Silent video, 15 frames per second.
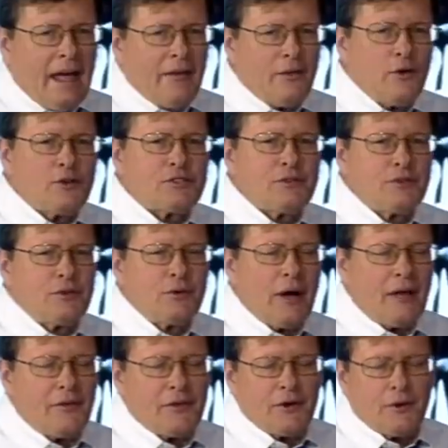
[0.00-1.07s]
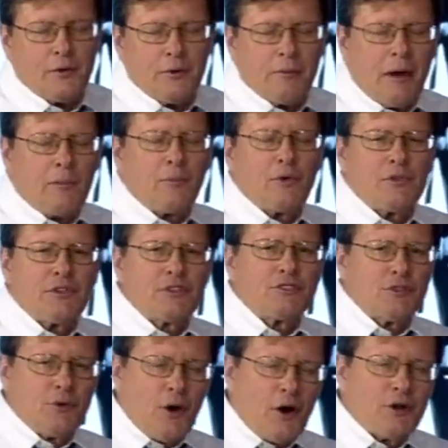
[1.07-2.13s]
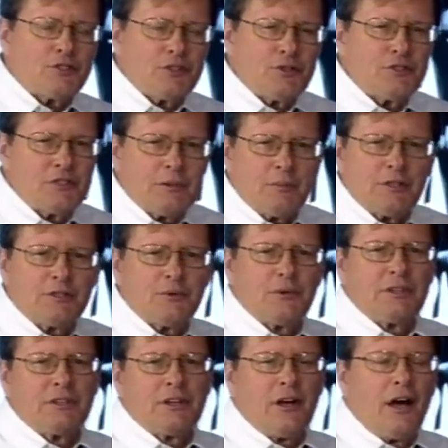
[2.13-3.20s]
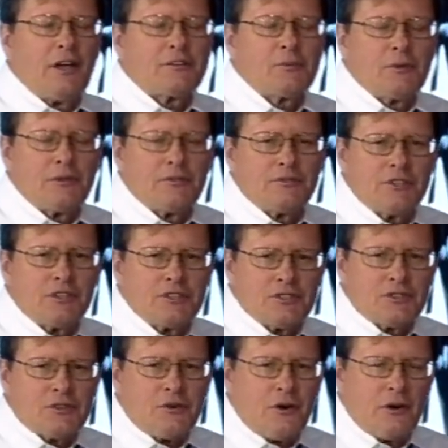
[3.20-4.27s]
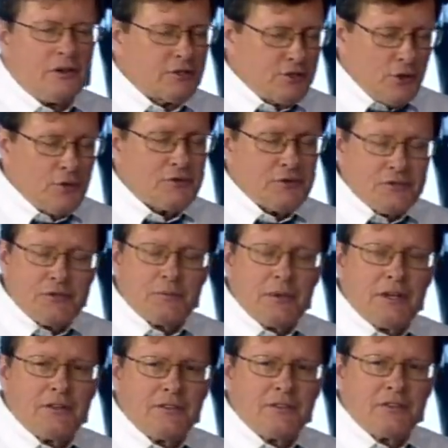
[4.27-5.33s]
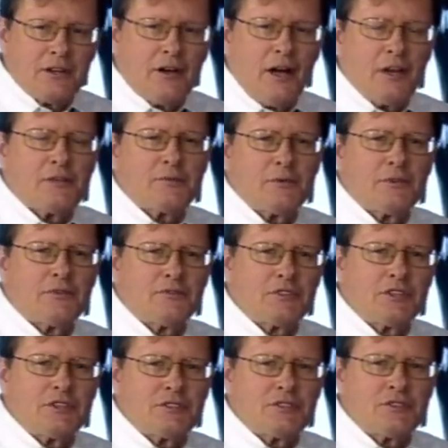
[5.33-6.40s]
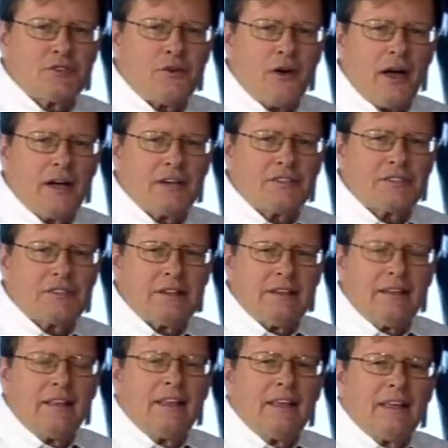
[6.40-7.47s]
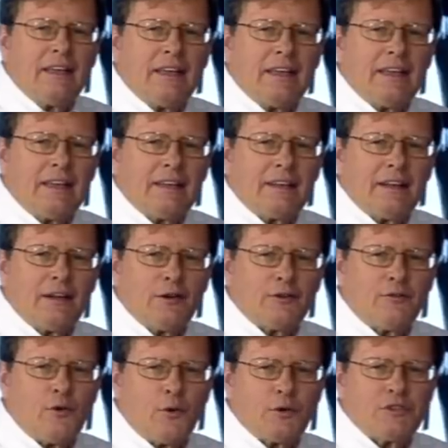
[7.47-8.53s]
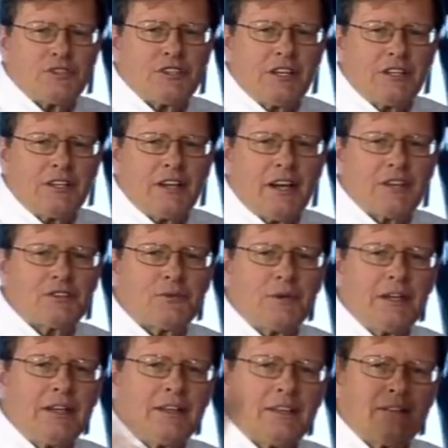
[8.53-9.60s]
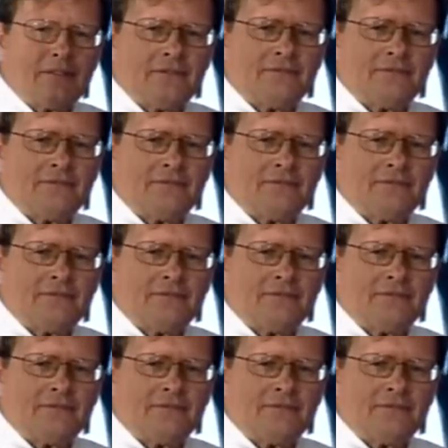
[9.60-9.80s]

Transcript: And those of you out there, remember that you are choosing between the gospel of Jesus Christ, uh, Joseph Smith and the gospel of Jesus Christ. And I look forward to seeing you next week.